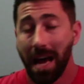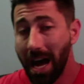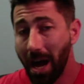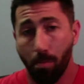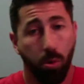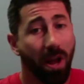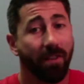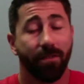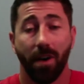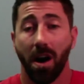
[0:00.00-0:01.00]
uh,
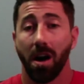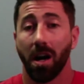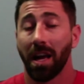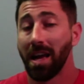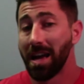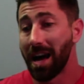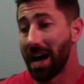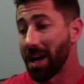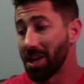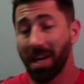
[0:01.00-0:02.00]
brain fog,
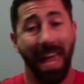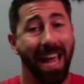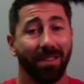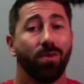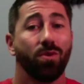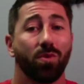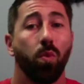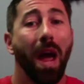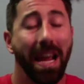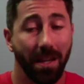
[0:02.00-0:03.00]
uh, you can't lose
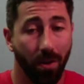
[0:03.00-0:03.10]
weight.